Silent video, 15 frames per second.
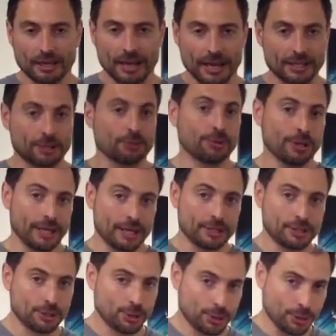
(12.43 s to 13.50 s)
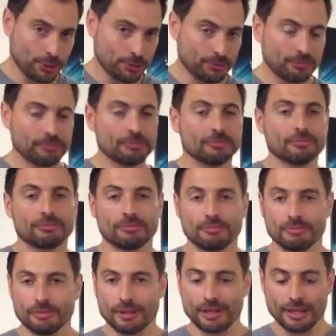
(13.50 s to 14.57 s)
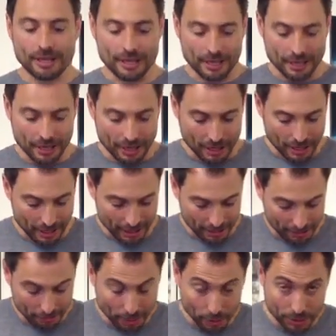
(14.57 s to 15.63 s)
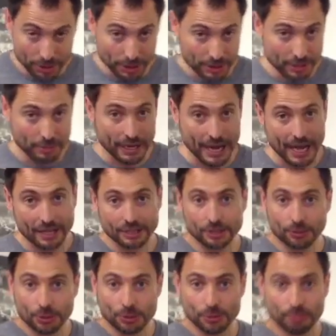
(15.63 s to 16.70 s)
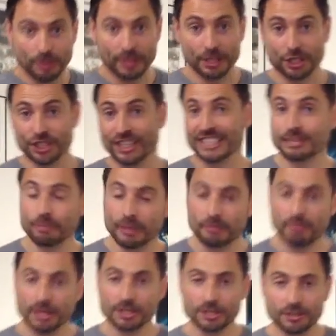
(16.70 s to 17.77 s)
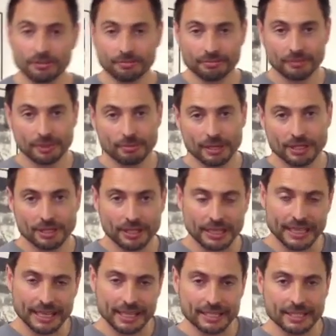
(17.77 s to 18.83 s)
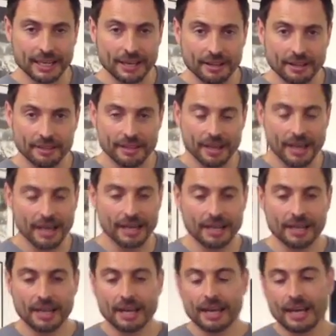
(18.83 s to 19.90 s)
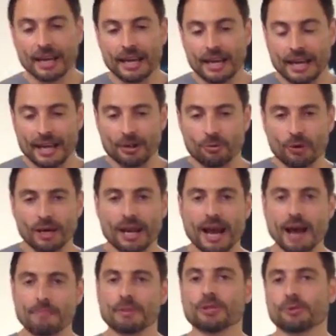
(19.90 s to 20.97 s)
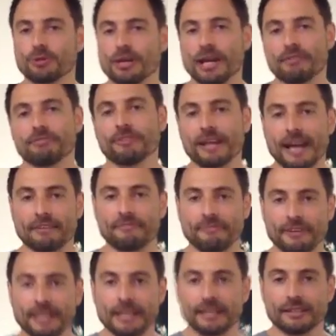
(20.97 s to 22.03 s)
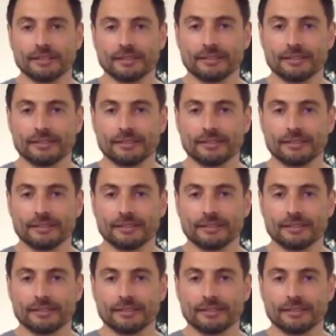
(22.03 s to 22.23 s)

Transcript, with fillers: as it relates to the posterior tibialis, which would be the shin splint muscle, the muscle on the inside of the thigh, and what happens when you have flat feet,